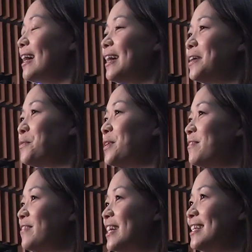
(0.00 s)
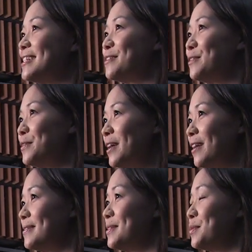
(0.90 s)
reInvent is a
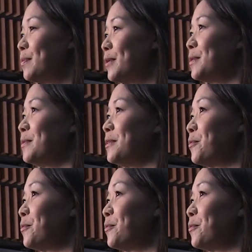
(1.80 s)
low-cost, portable